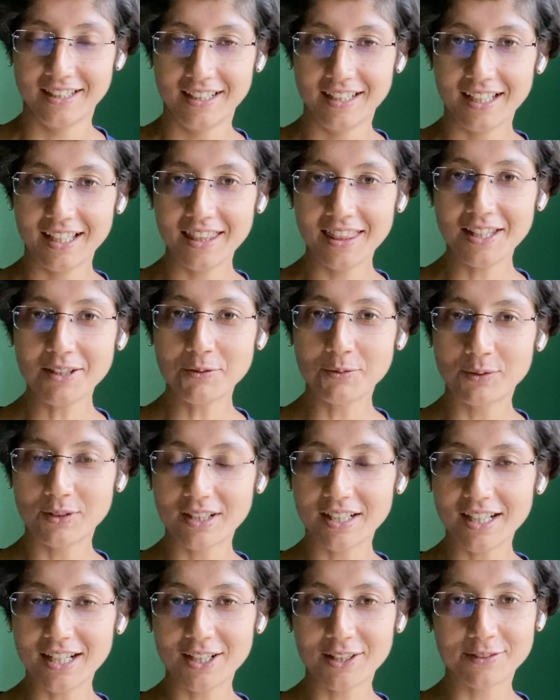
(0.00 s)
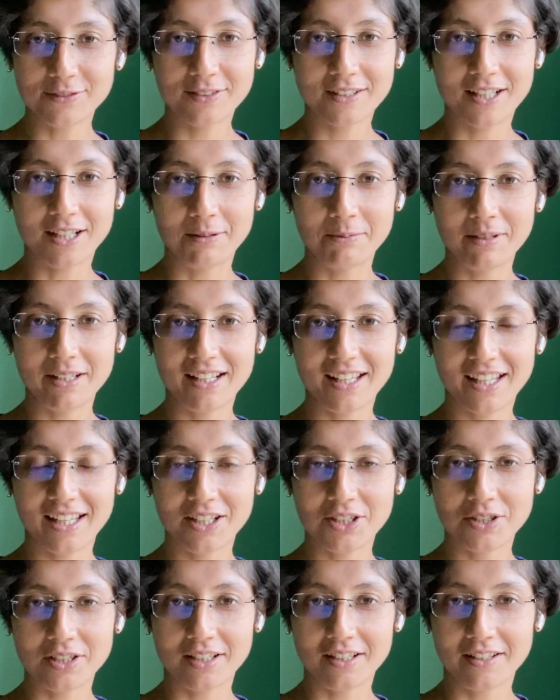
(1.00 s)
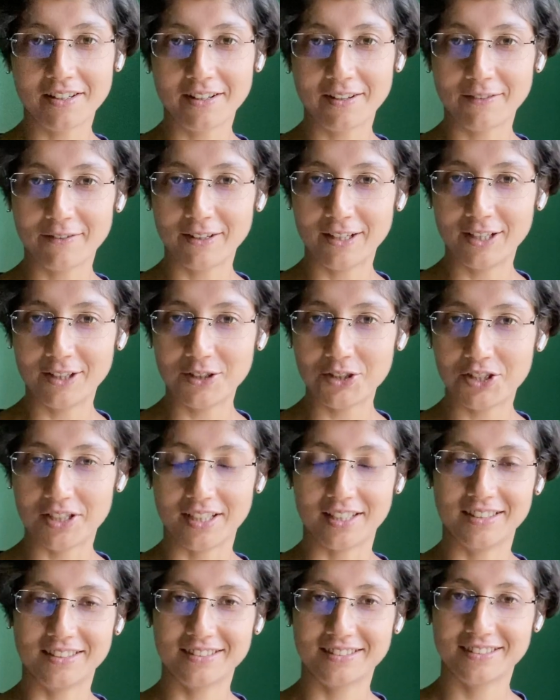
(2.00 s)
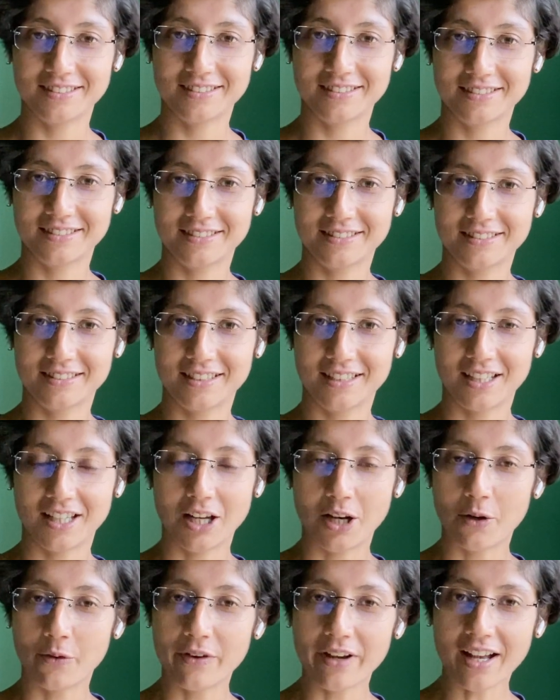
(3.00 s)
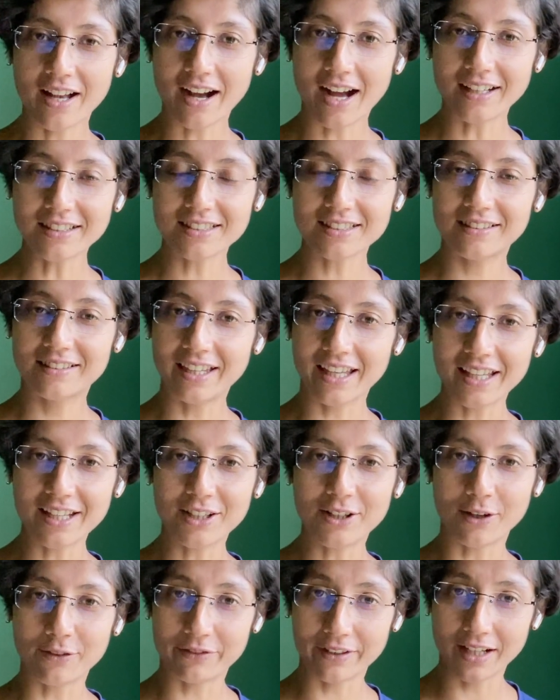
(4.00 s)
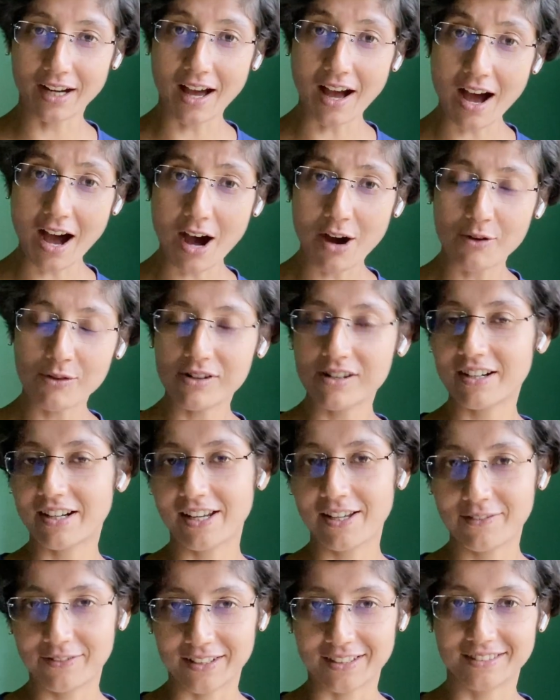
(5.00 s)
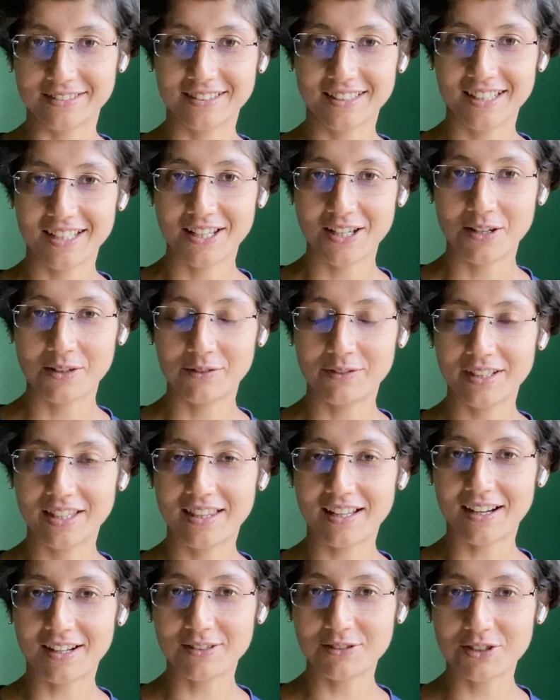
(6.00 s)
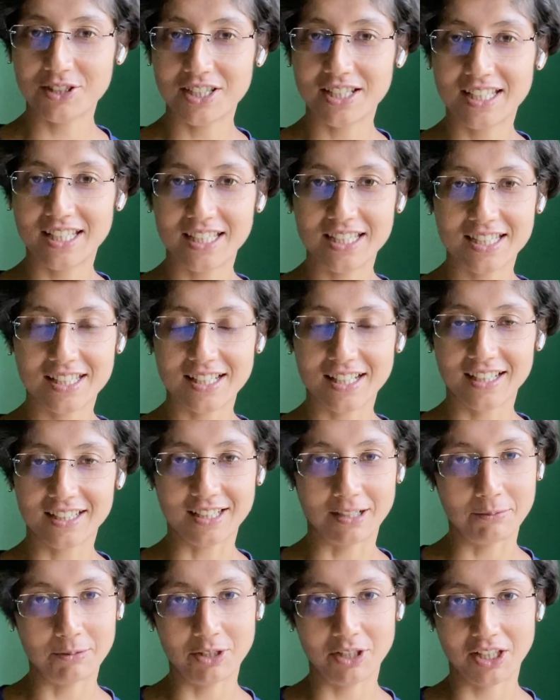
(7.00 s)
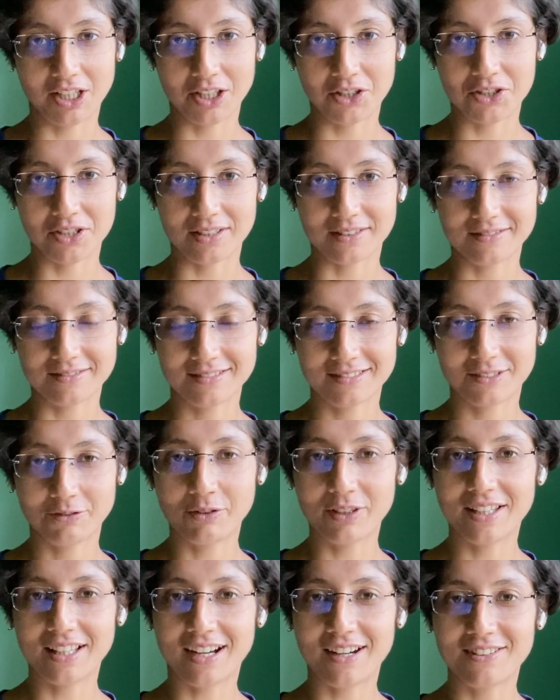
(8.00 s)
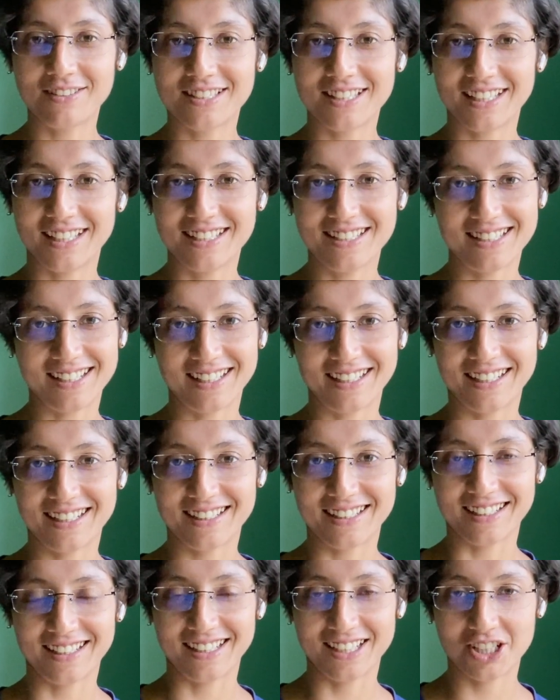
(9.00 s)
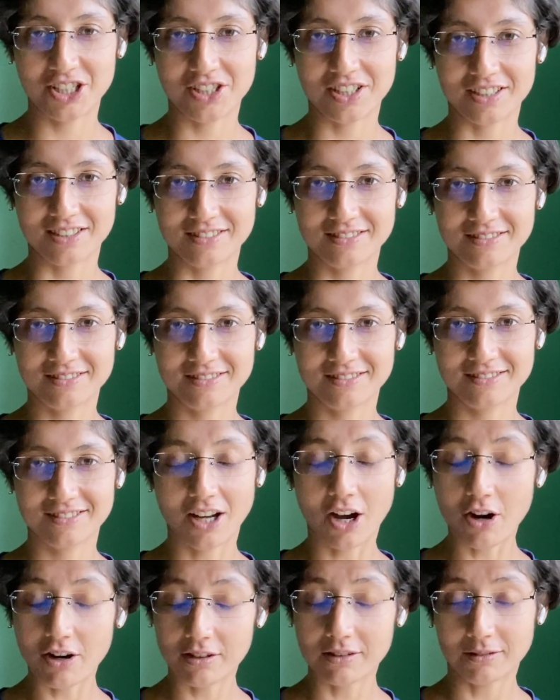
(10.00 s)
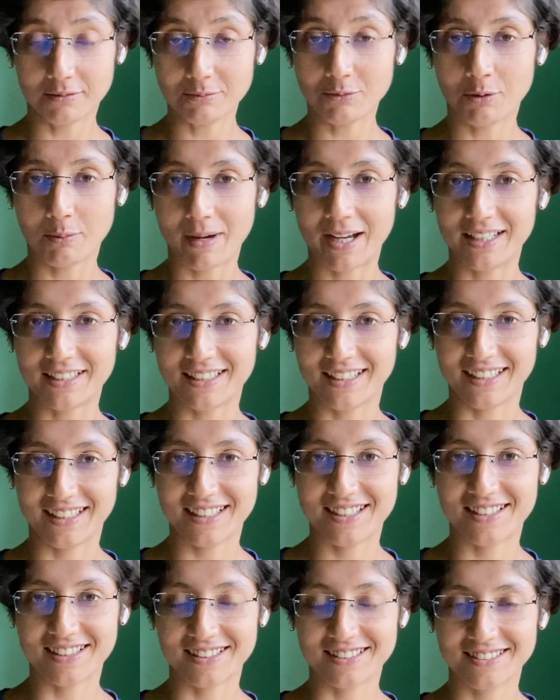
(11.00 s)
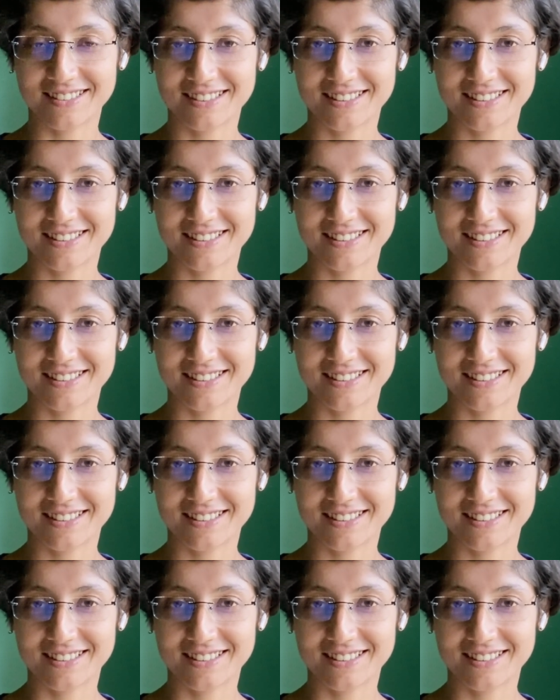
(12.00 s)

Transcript: In the world of communication revolution, we can't think of an hour even without digital communication, without internet connection or mobile connection.